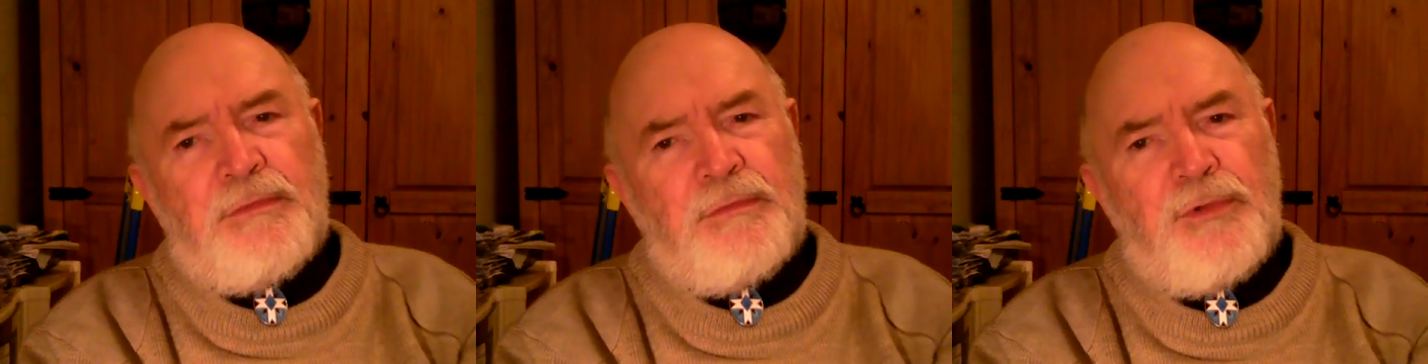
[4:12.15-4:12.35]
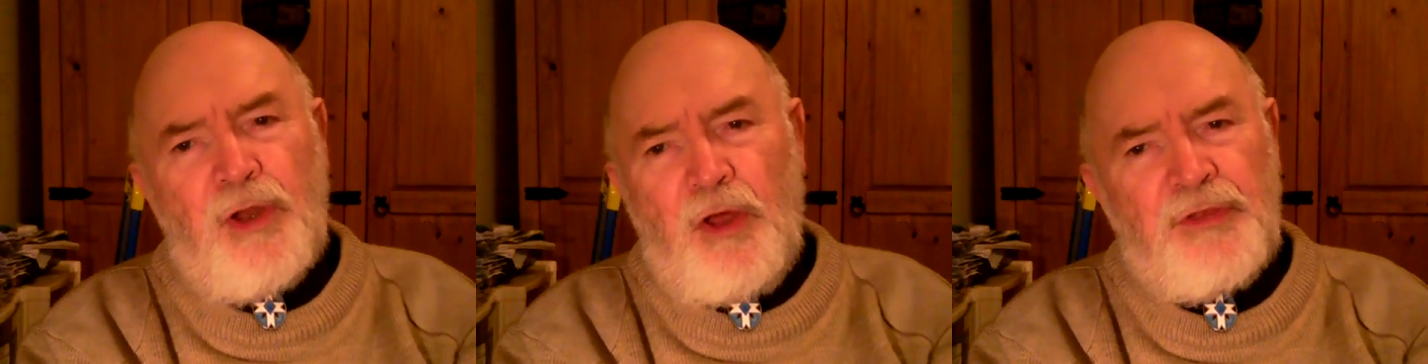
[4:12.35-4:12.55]

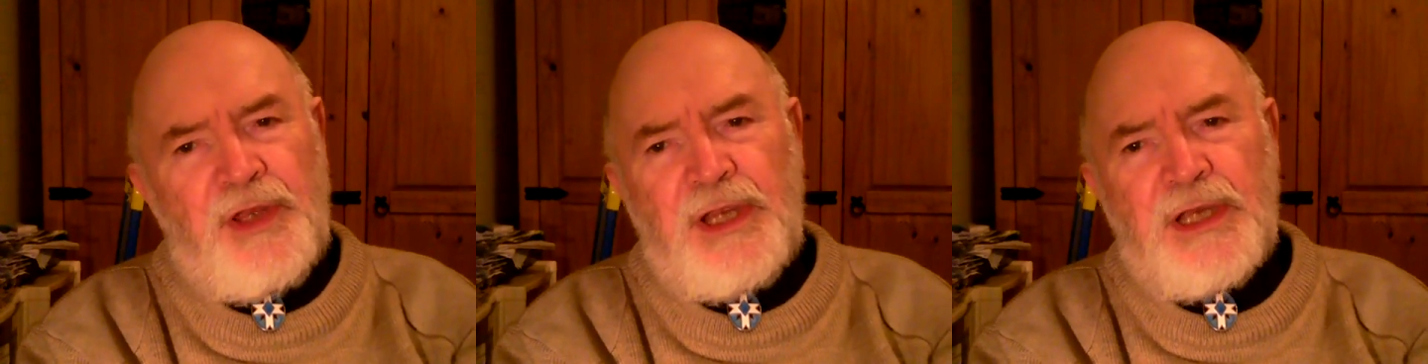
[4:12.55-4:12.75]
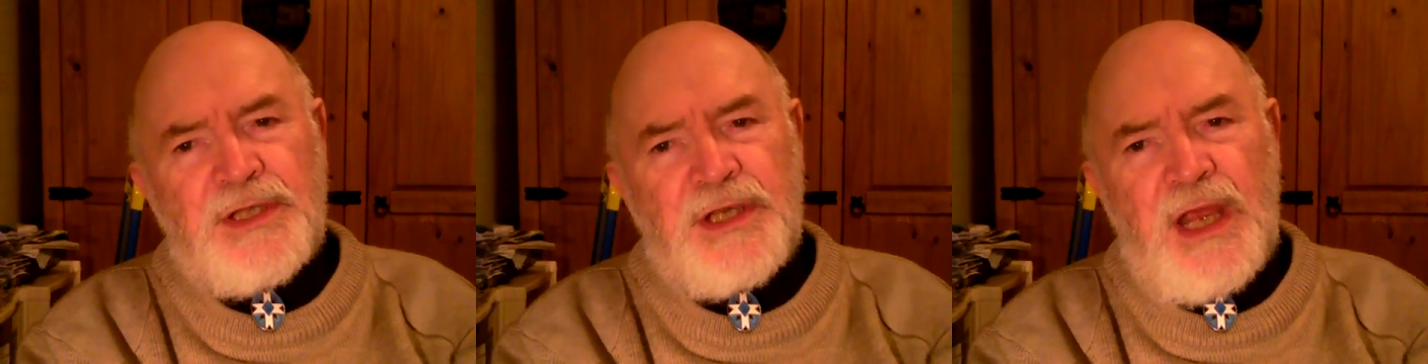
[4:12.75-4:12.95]

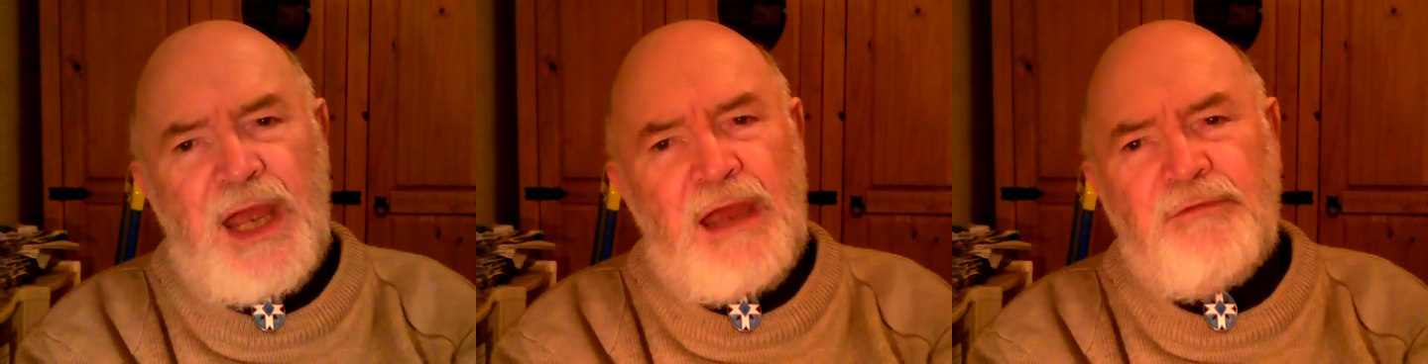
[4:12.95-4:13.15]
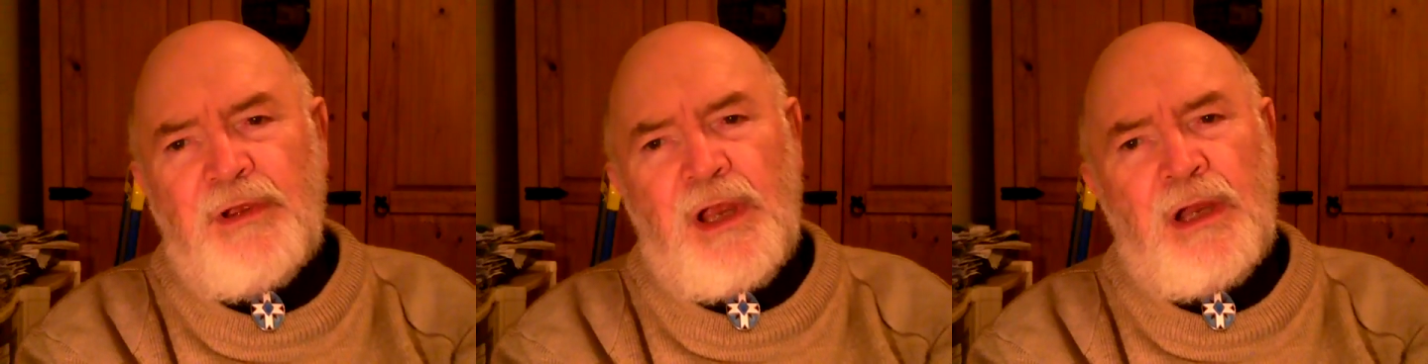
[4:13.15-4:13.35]
Nothing has
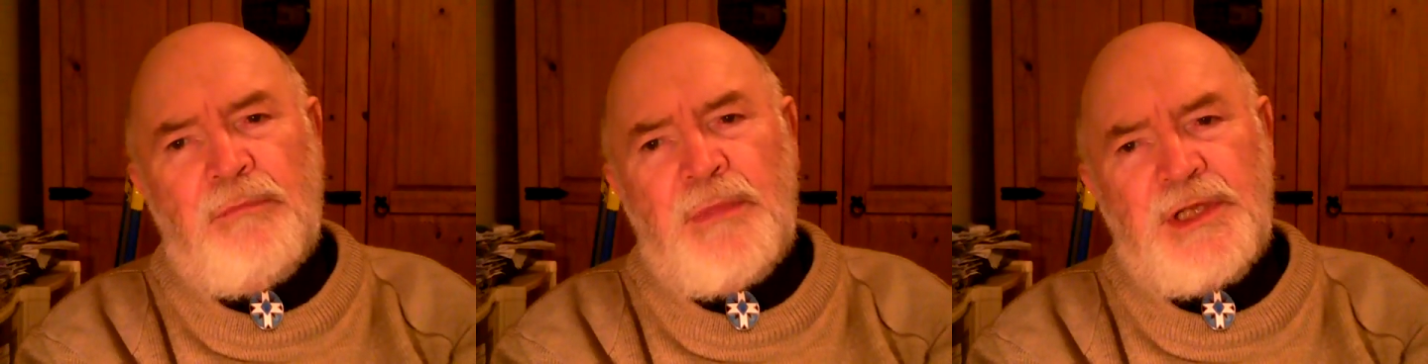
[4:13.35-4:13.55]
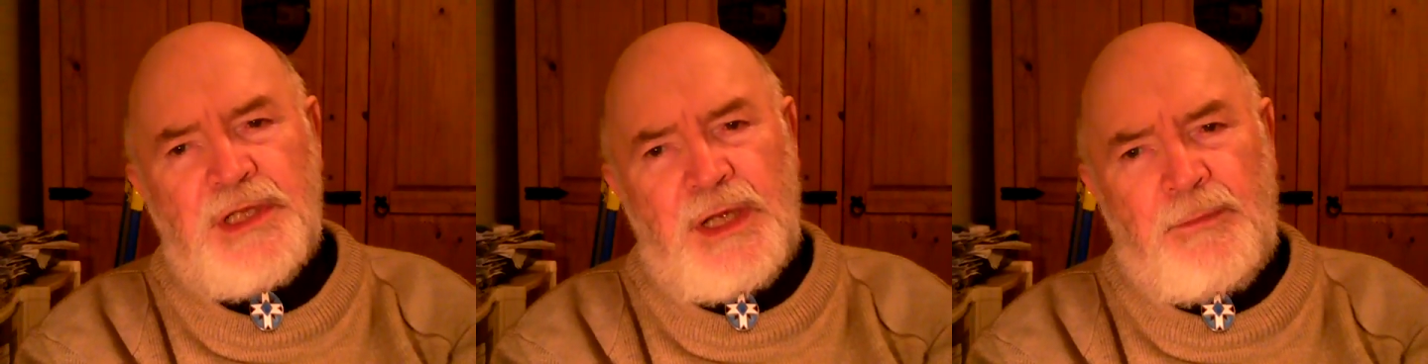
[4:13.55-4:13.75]
ever gone
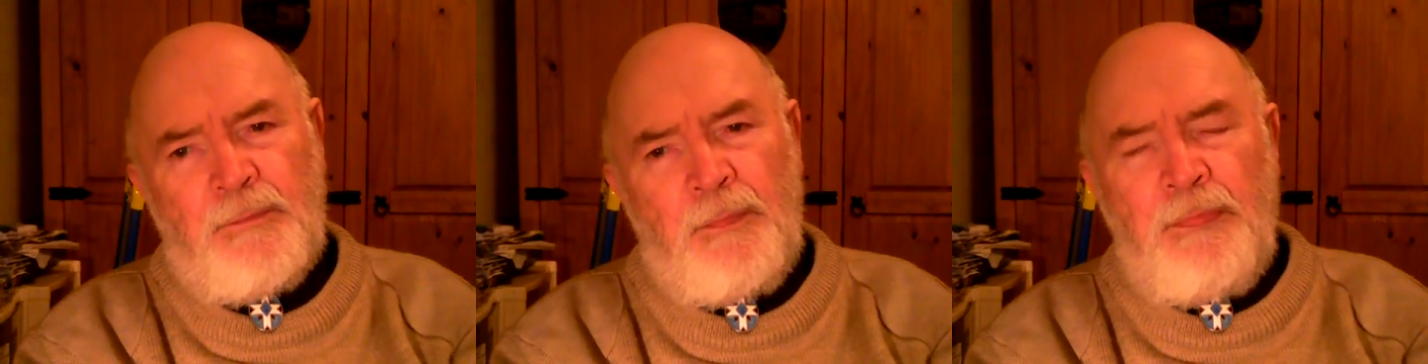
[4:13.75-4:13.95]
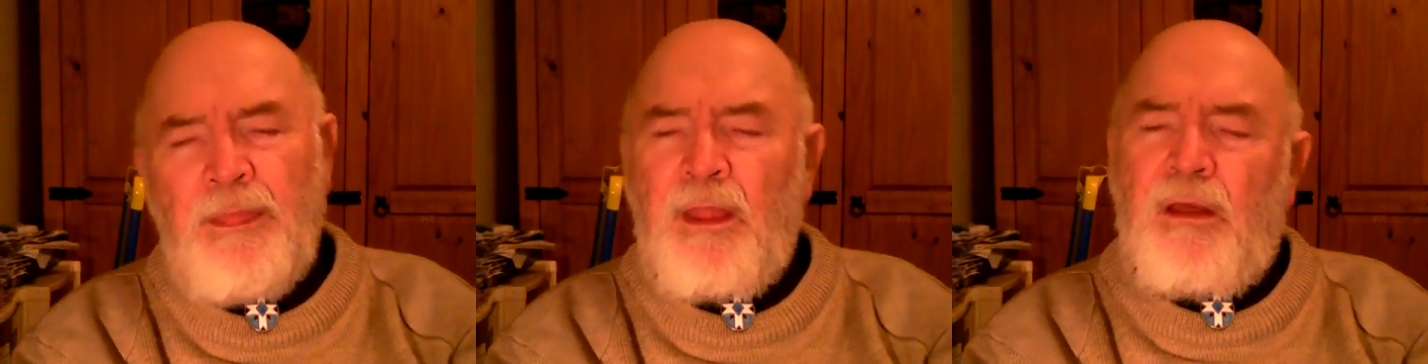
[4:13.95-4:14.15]
missing,
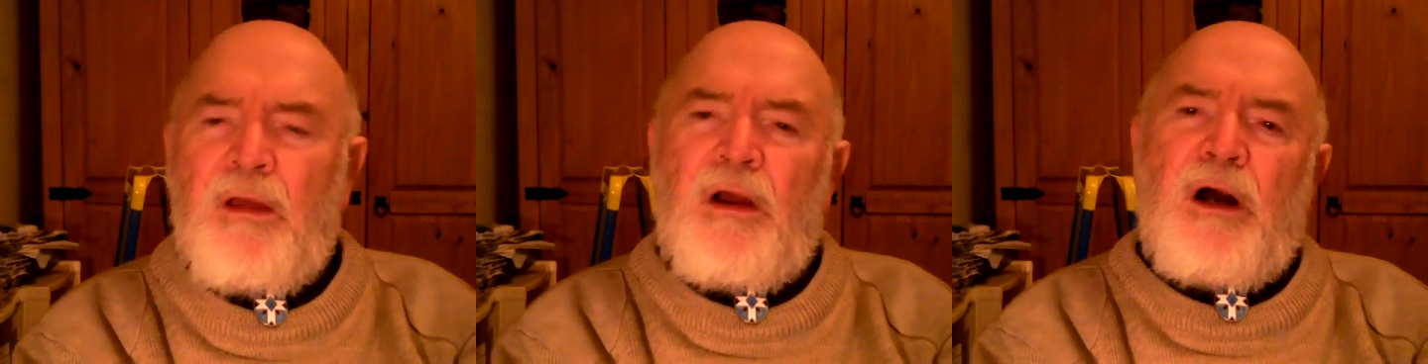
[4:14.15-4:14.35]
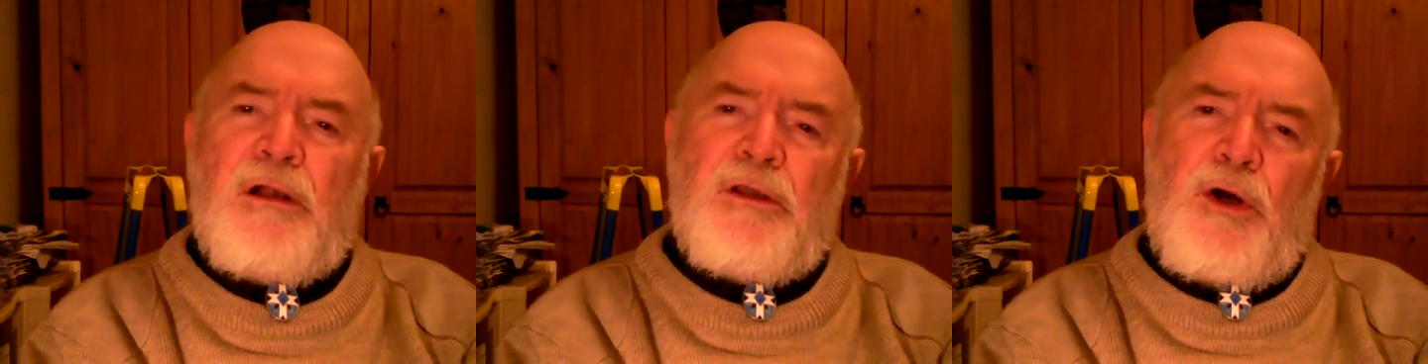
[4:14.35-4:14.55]

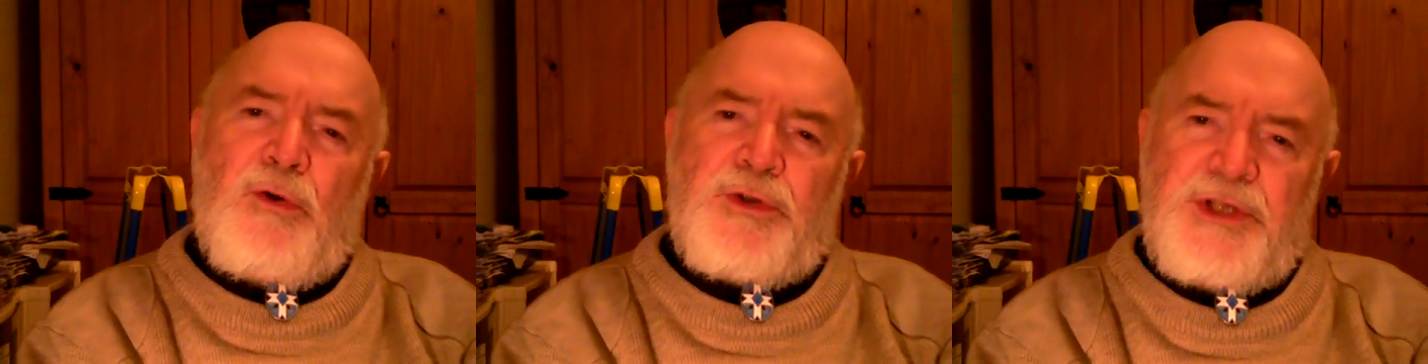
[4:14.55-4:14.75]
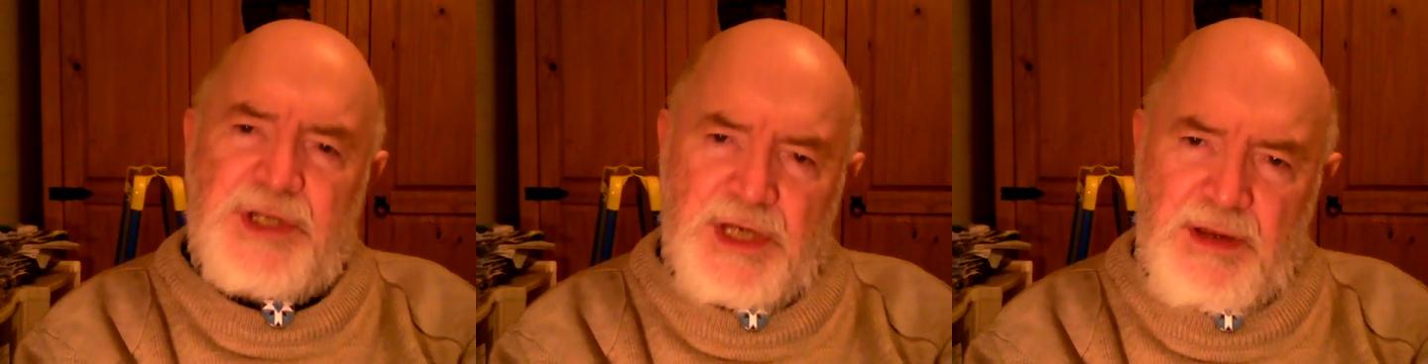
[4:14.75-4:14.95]
although
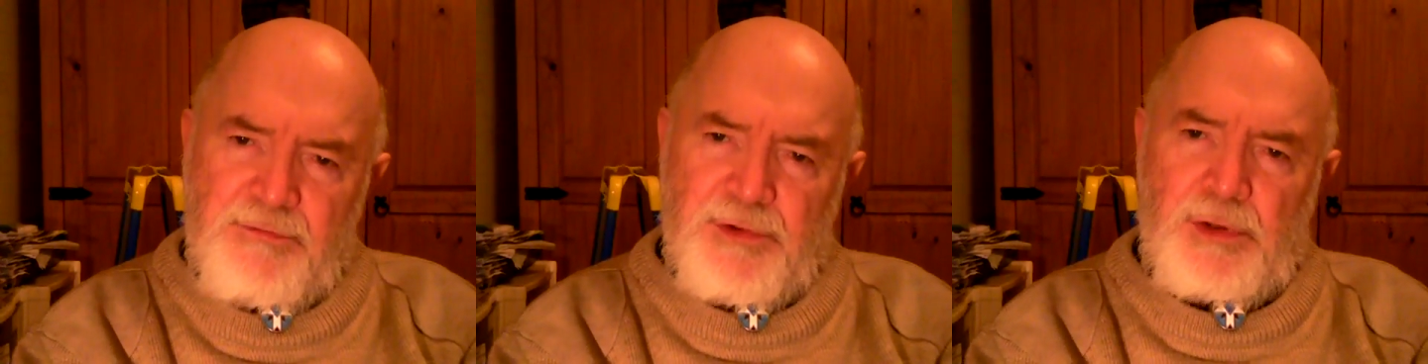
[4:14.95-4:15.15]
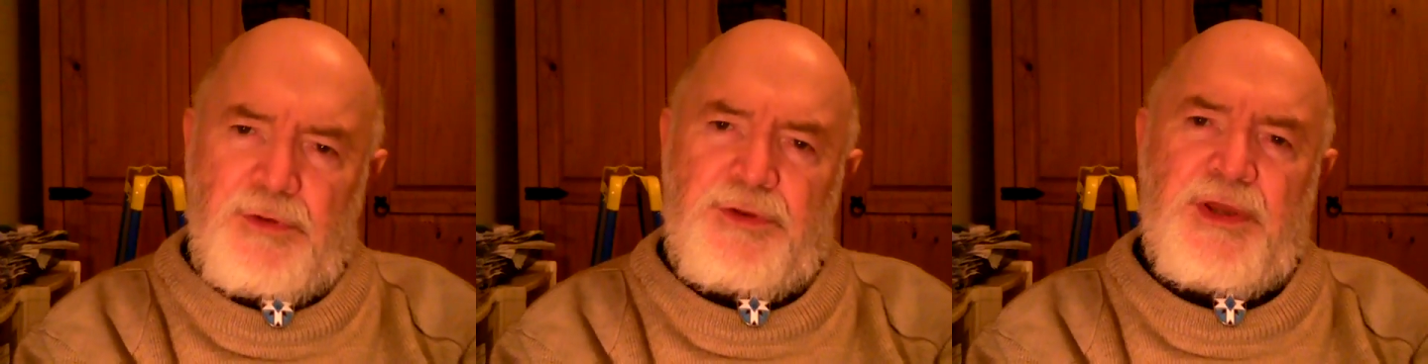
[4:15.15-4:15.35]

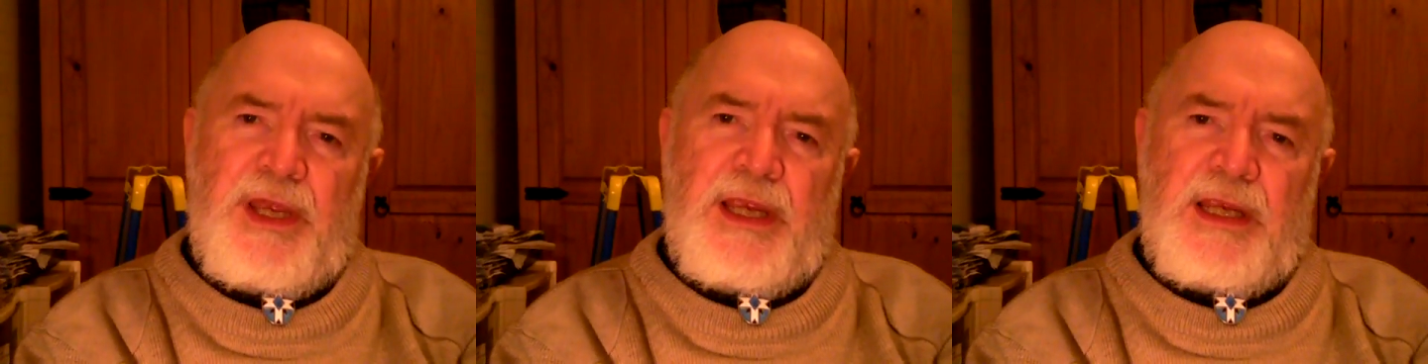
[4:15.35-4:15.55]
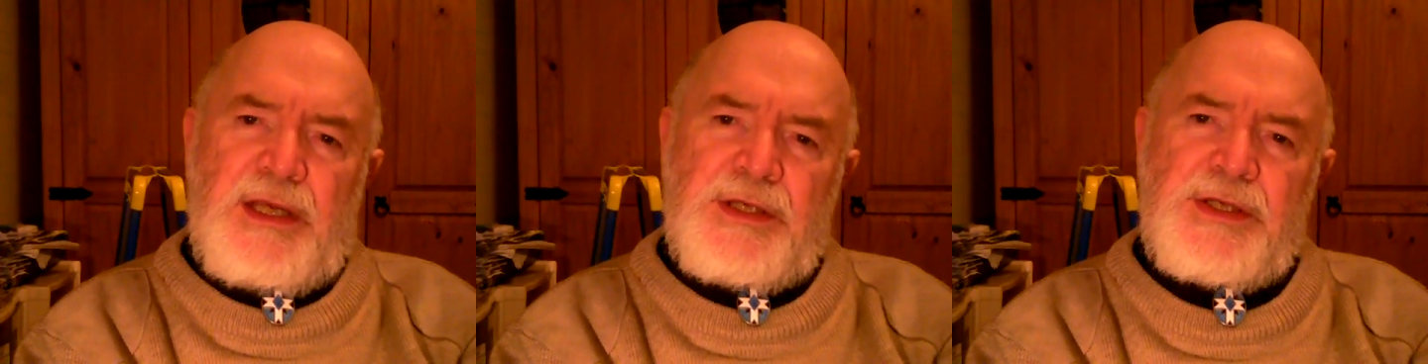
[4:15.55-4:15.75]
several
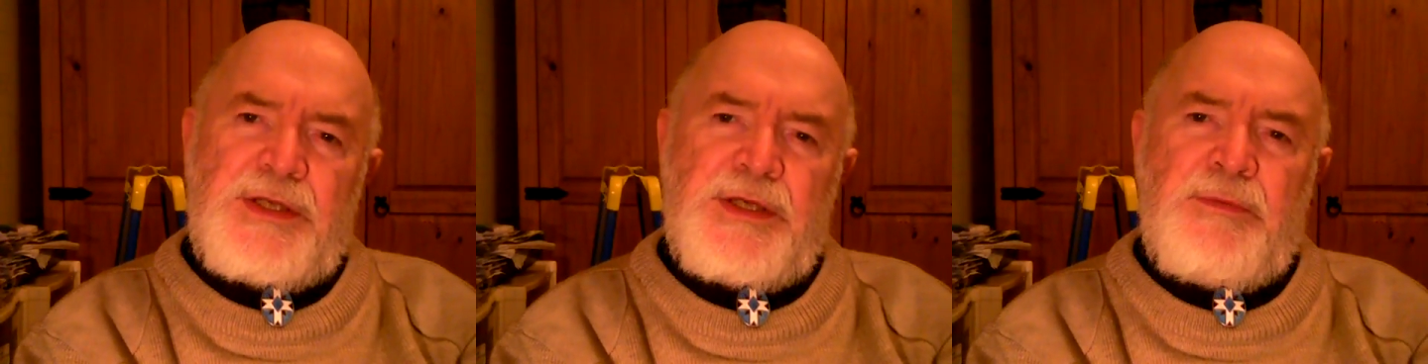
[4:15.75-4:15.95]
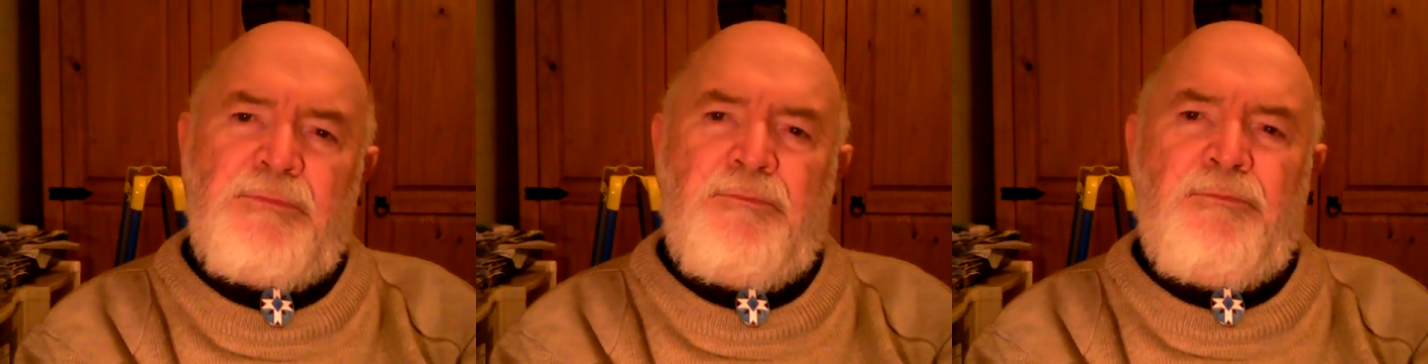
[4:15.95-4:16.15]

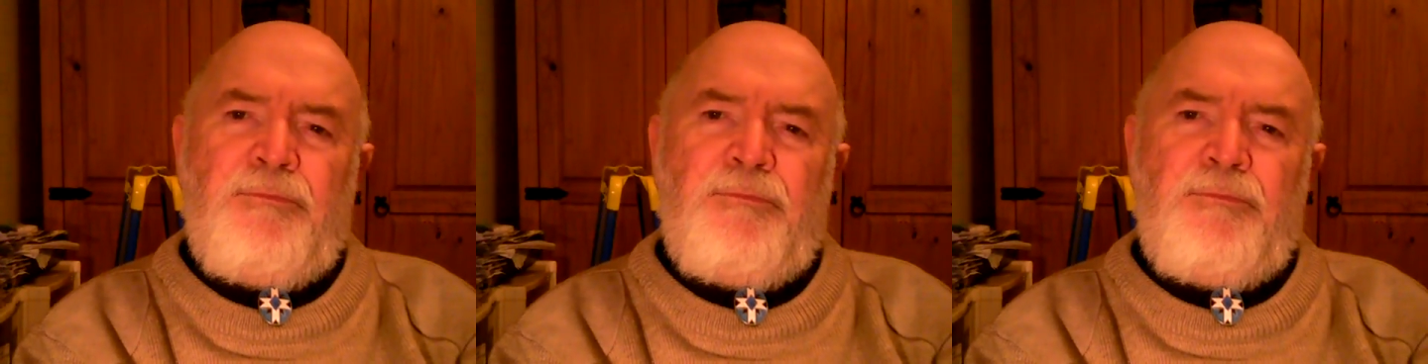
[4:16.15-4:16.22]
things